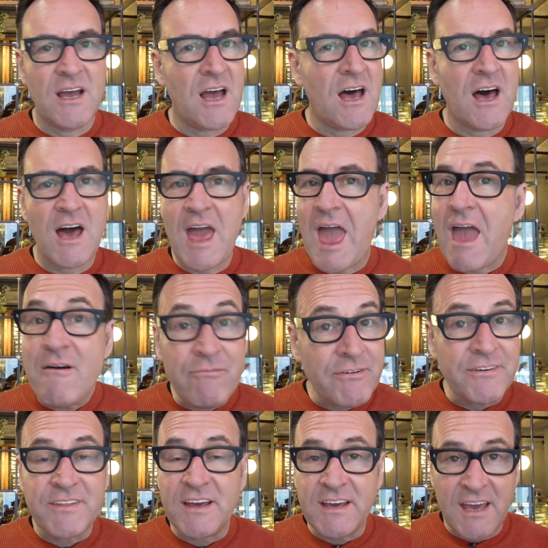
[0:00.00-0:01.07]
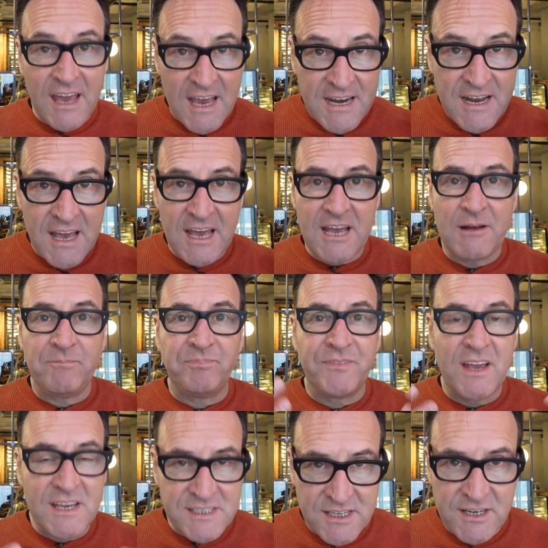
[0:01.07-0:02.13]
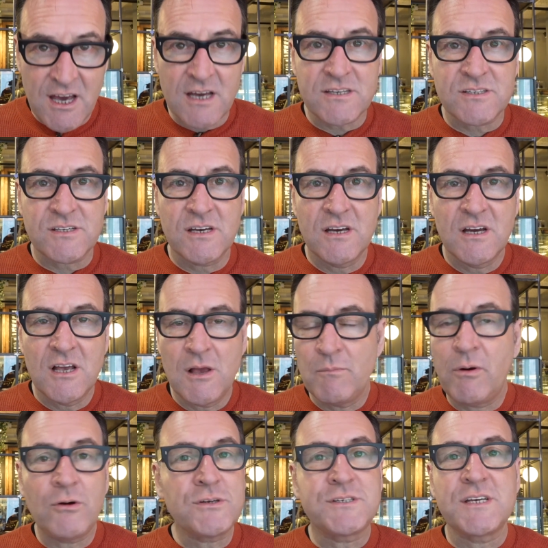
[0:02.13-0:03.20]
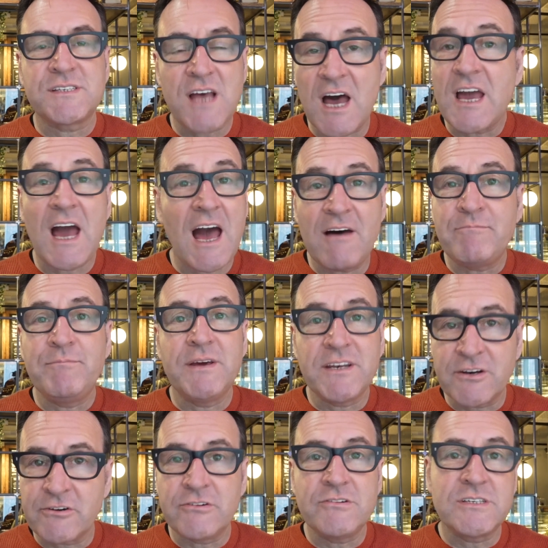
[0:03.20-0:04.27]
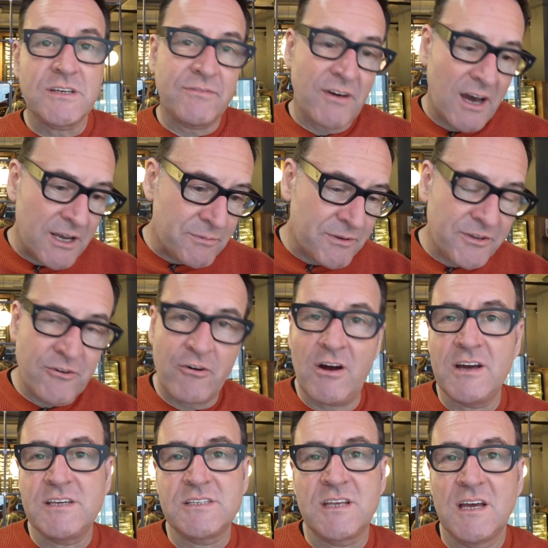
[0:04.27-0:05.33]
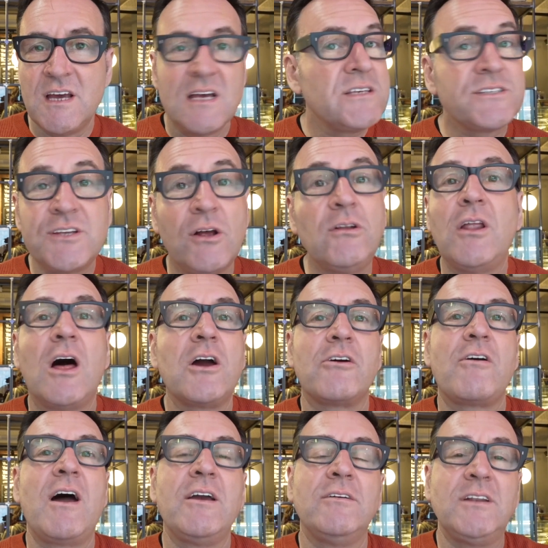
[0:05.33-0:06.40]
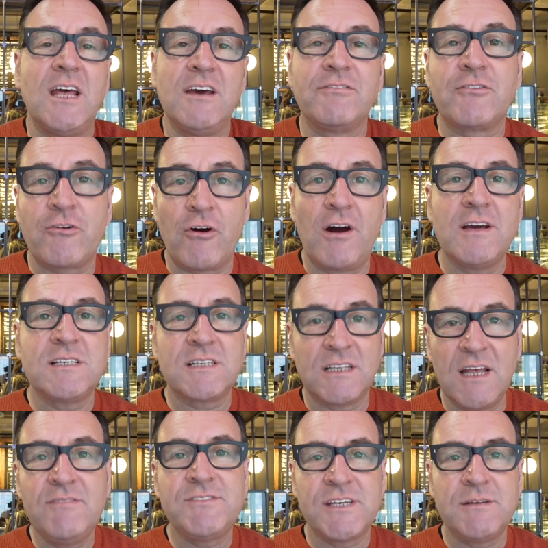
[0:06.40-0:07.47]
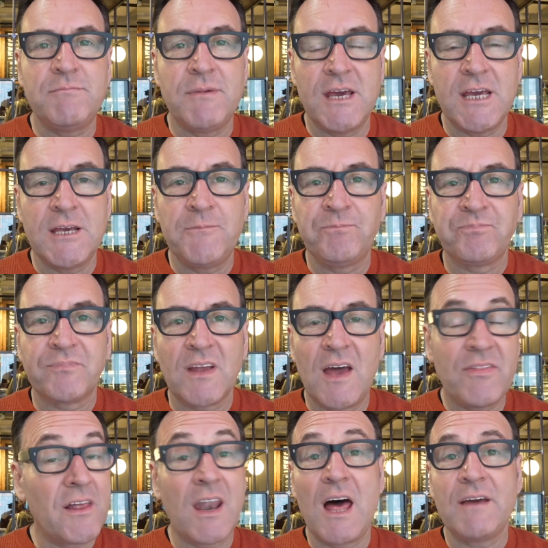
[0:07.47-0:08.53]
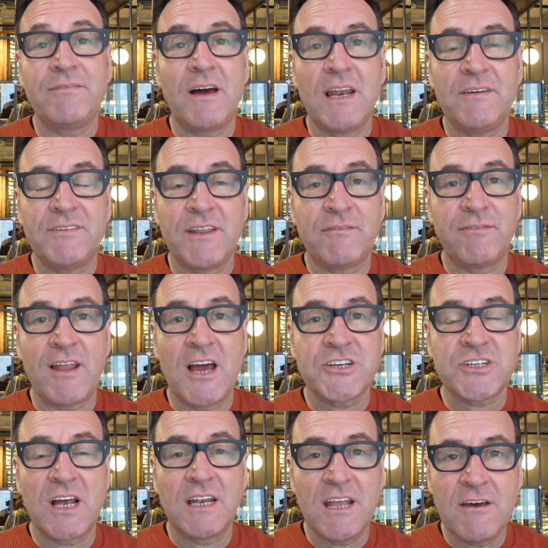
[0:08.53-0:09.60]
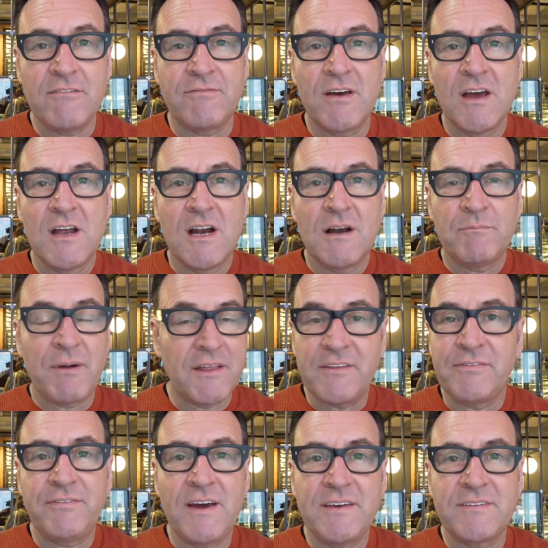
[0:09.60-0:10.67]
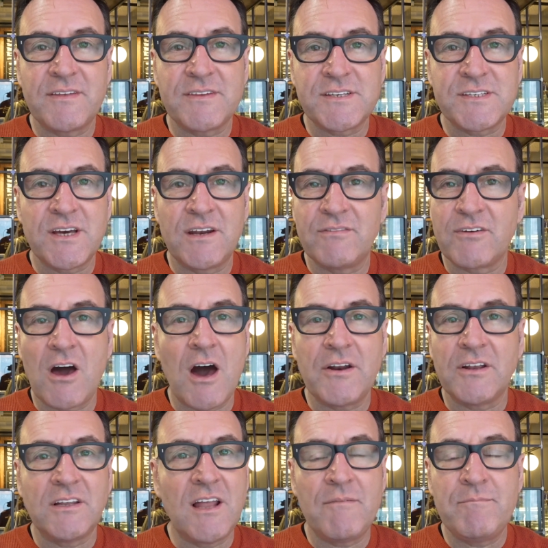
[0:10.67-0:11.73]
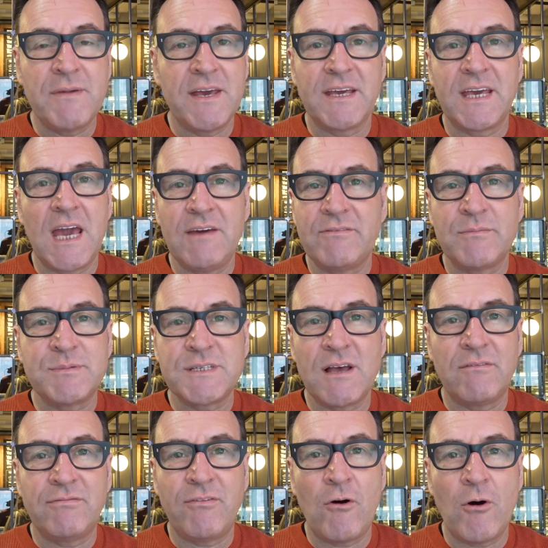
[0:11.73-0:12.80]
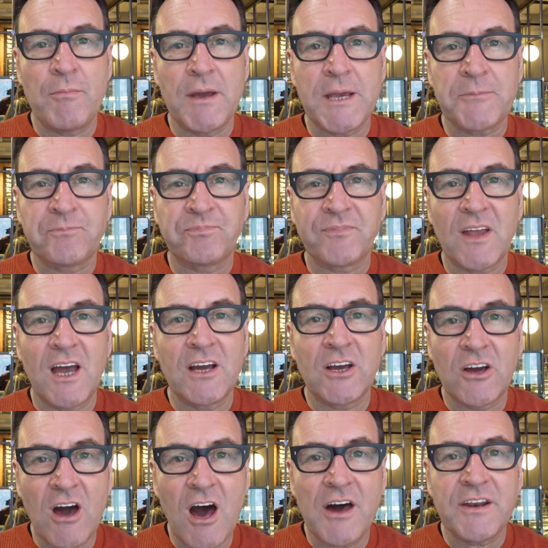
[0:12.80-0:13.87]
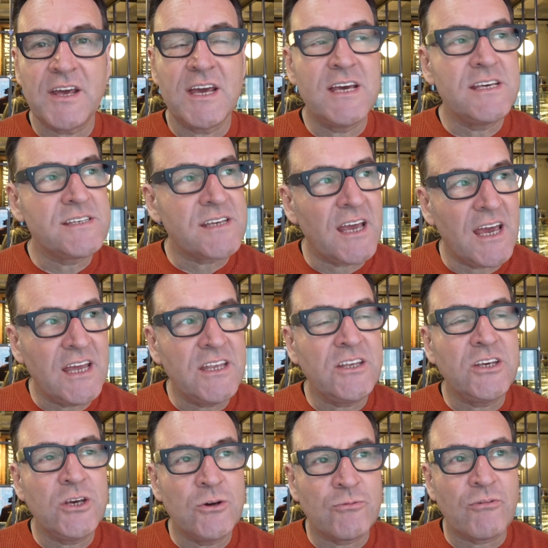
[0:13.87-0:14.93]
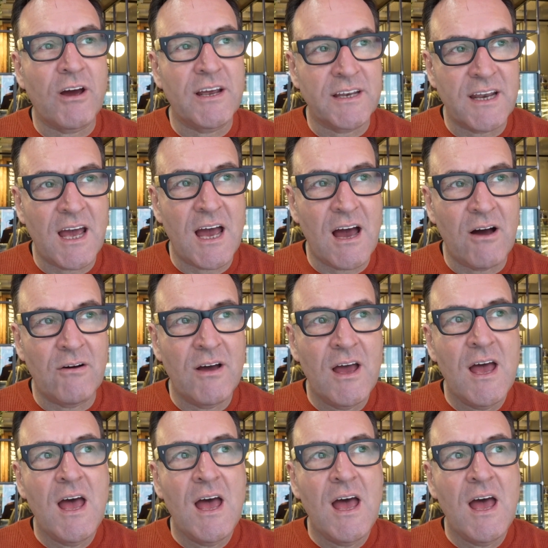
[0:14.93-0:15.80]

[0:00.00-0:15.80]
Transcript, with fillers: Uh, everything in Him is in us. Paul says, I have been crucified with Christ. It's no longer I live, Christ lives in me, and the life I live in the flesh, I live by the faith of the Son of God who loved me and gave Himself for me. And God is in you right now